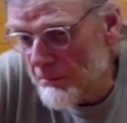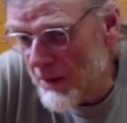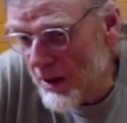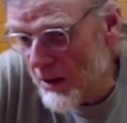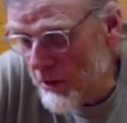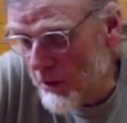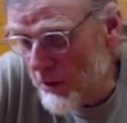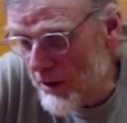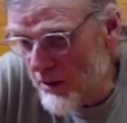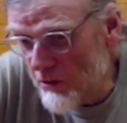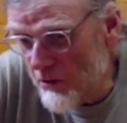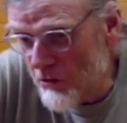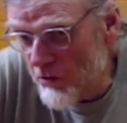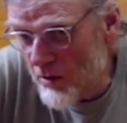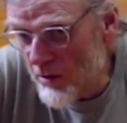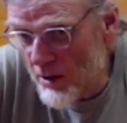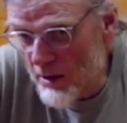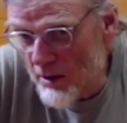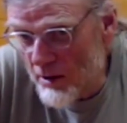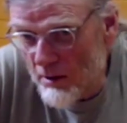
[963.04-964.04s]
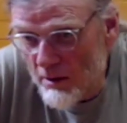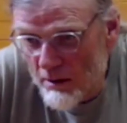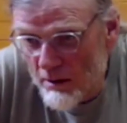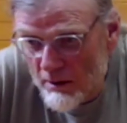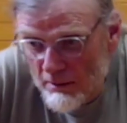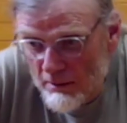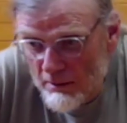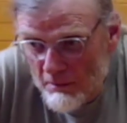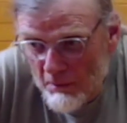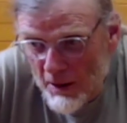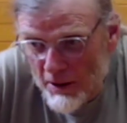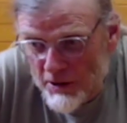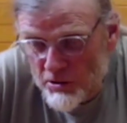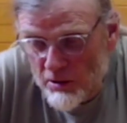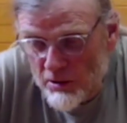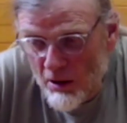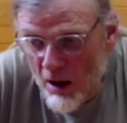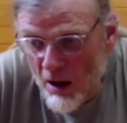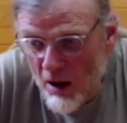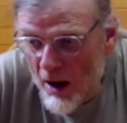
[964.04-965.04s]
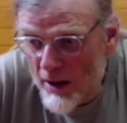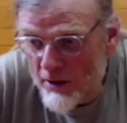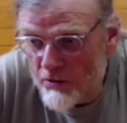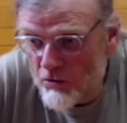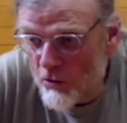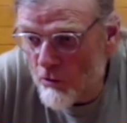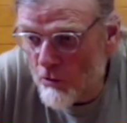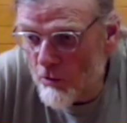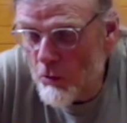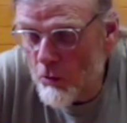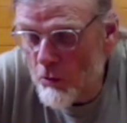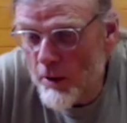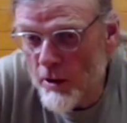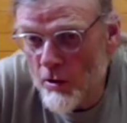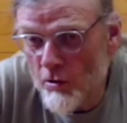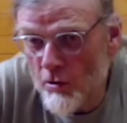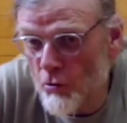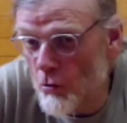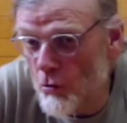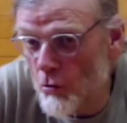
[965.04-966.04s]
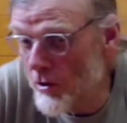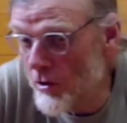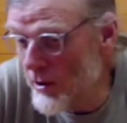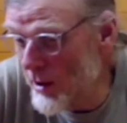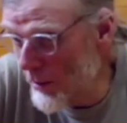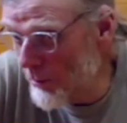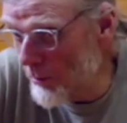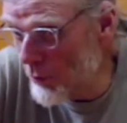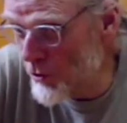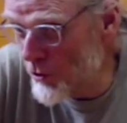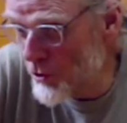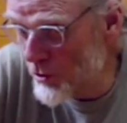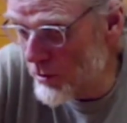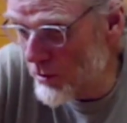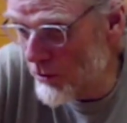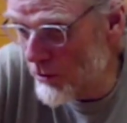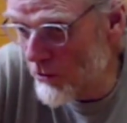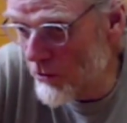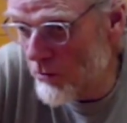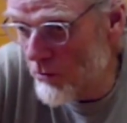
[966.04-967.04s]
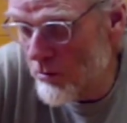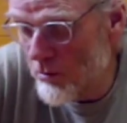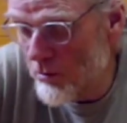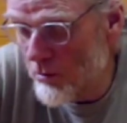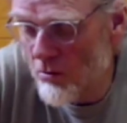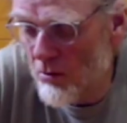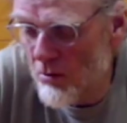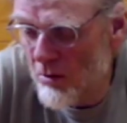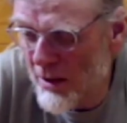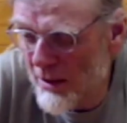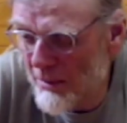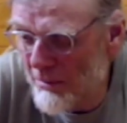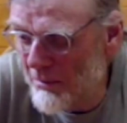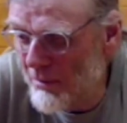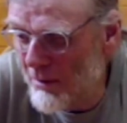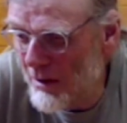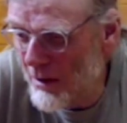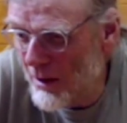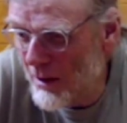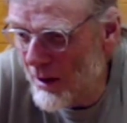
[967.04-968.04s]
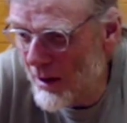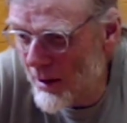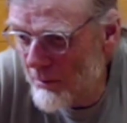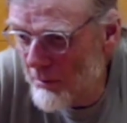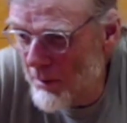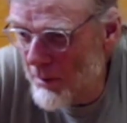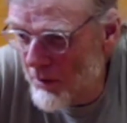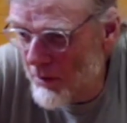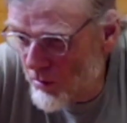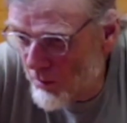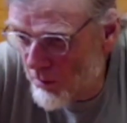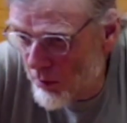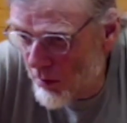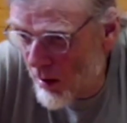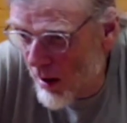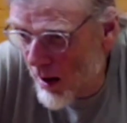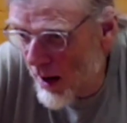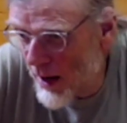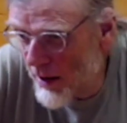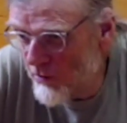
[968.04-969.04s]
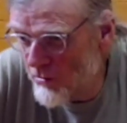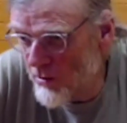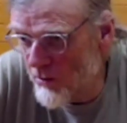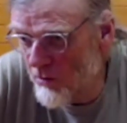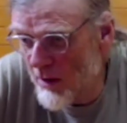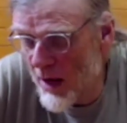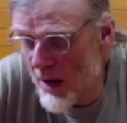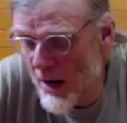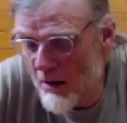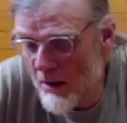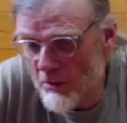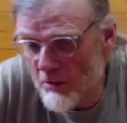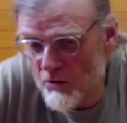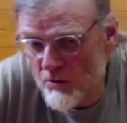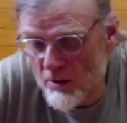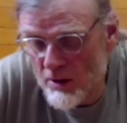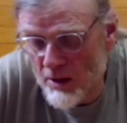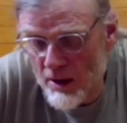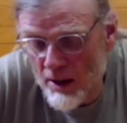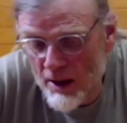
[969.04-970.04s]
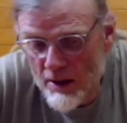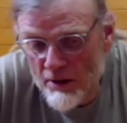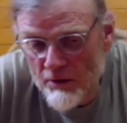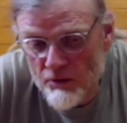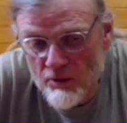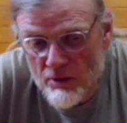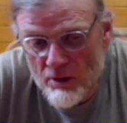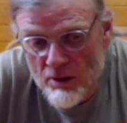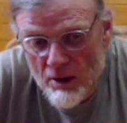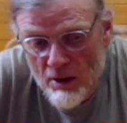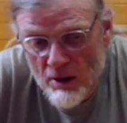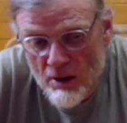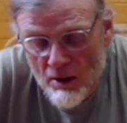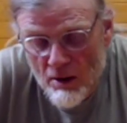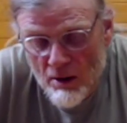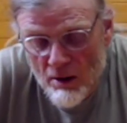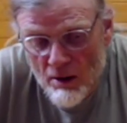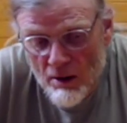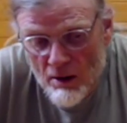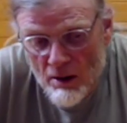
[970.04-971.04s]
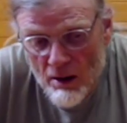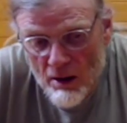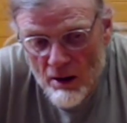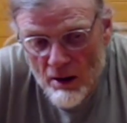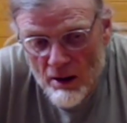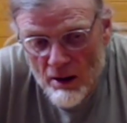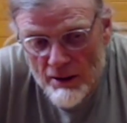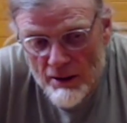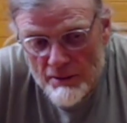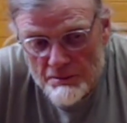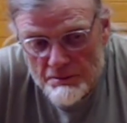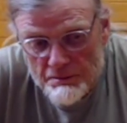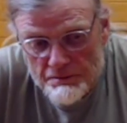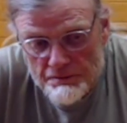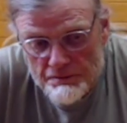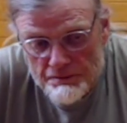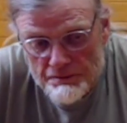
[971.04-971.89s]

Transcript: we didn't see much loss over winter due to temperatures. So I'd be surprised if that was the case. The